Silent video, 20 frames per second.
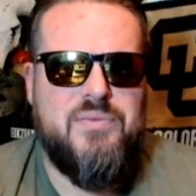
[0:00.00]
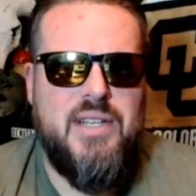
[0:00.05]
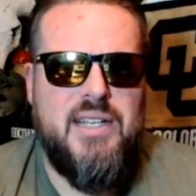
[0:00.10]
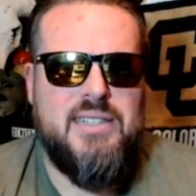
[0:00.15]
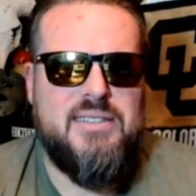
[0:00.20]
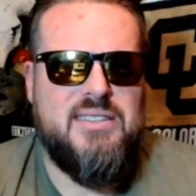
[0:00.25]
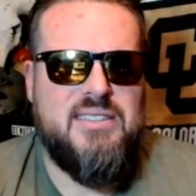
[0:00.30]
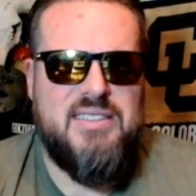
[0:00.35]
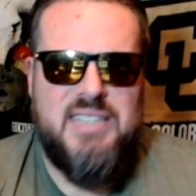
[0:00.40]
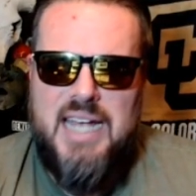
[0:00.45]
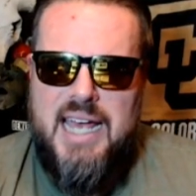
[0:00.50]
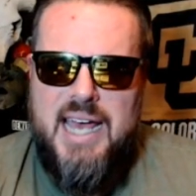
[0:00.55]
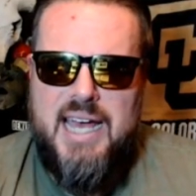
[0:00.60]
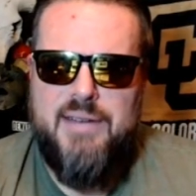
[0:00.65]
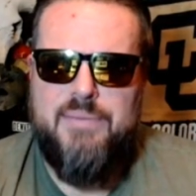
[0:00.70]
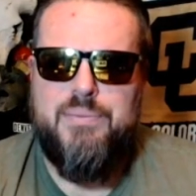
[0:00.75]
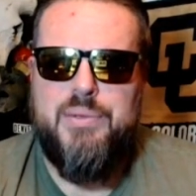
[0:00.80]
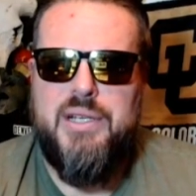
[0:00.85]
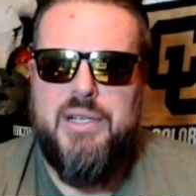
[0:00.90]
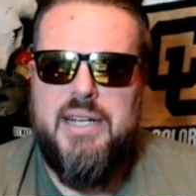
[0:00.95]
it's
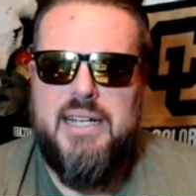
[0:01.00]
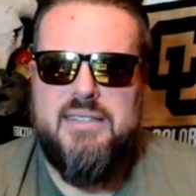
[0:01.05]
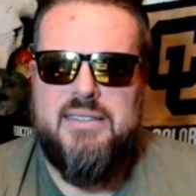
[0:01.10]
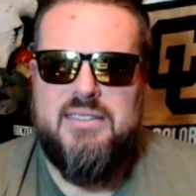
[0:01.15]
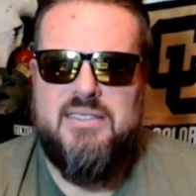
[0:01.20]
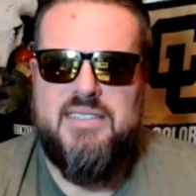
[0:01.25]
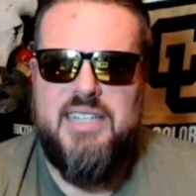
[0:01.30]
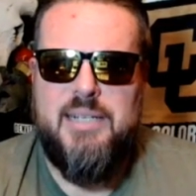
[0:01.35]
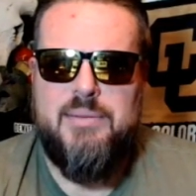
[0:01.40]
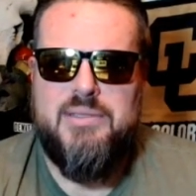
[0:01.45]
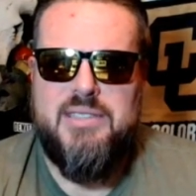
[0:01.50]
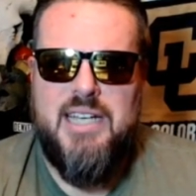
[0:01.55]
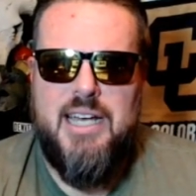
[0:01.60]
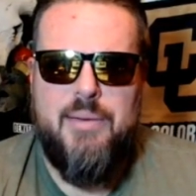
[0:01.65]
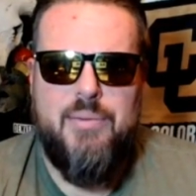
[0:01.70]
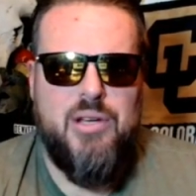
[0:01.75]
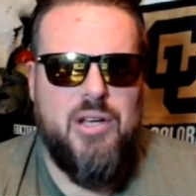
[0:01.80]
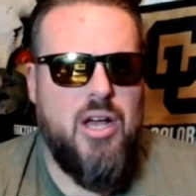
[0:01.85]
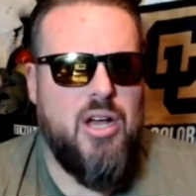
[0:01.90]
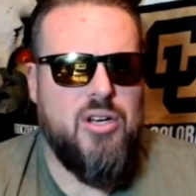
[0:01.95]
sad, but at the same
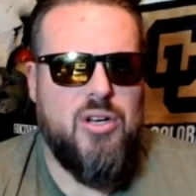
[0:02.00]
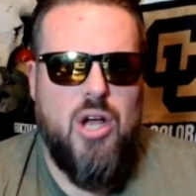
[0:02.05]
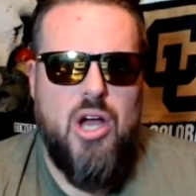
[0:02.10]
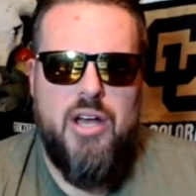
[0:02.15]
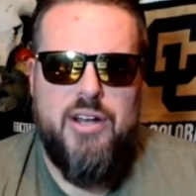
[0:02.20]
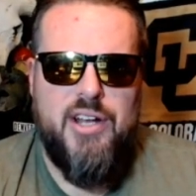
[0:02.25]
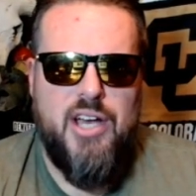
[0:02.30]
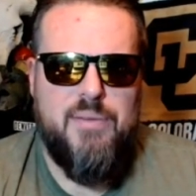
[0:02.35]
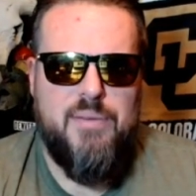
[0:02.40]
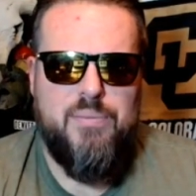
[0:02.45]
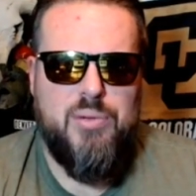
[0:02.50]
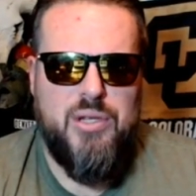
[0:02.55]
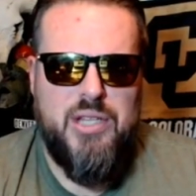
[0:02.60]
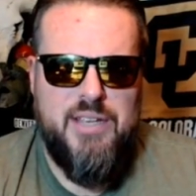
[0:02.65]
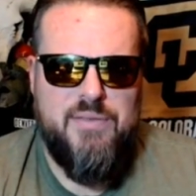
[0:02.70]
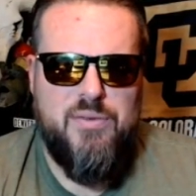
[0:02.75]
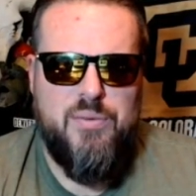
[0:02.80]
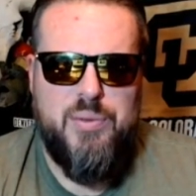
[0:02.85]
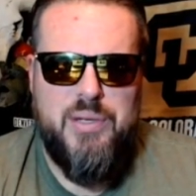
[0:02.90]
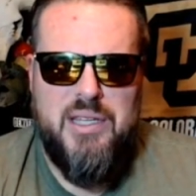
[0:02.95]
time, an
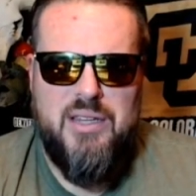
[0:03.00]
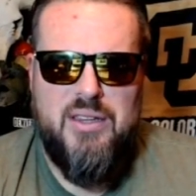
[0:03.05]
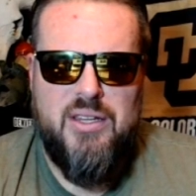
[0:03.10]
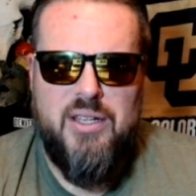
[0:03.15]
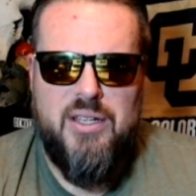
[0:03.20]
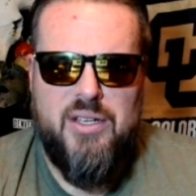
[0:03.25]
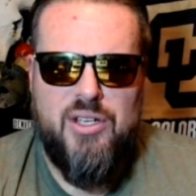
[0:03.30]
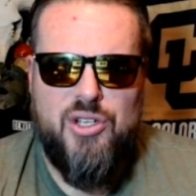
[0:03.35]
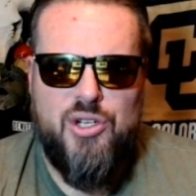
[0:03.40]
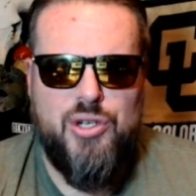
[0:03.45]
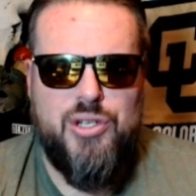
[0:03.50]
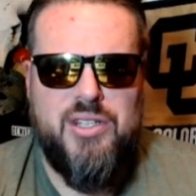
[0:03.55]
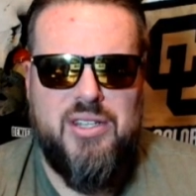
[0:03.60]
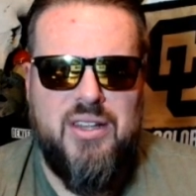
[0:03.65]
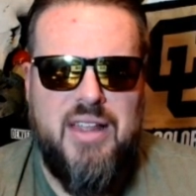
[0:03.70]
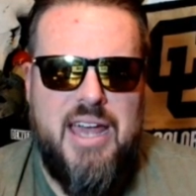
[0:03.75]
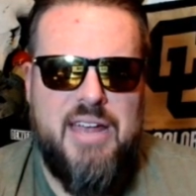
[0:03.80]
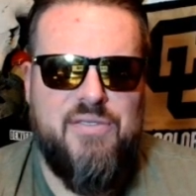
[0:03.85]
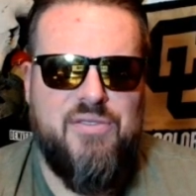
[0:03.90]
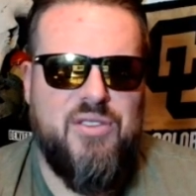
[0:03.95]
unbelievably good
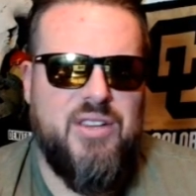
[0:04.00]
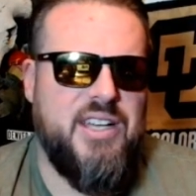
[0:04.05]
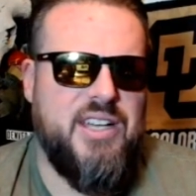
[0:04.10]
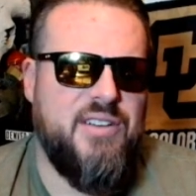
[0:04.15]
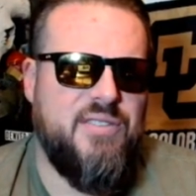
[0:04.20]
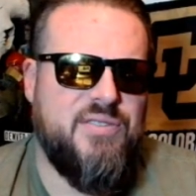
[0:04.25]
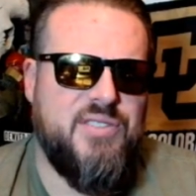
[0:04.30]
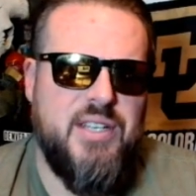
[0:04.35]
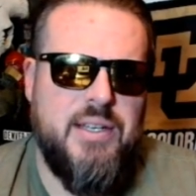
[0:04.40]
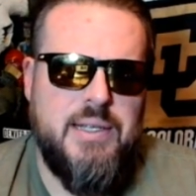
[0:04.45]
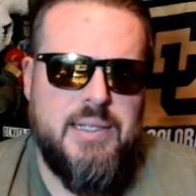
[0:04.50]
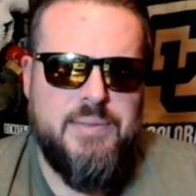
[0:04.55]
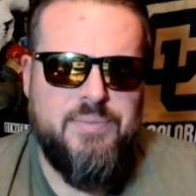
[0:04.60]
life lived,